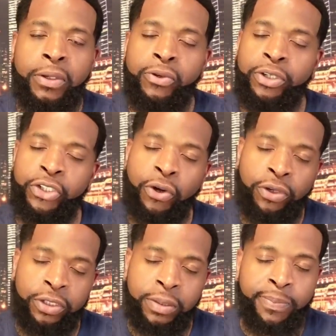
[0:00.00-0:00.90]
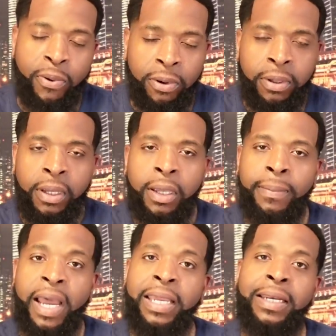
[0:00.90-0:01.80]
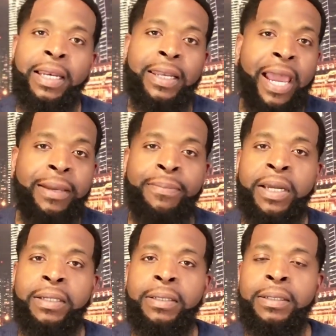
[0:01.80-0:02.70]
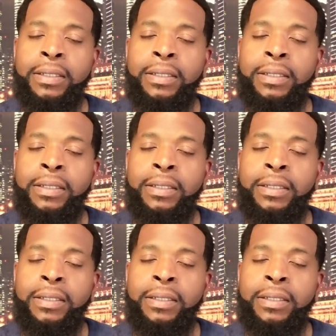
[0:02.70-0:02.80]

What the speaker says: you can show your support by hitting that like button,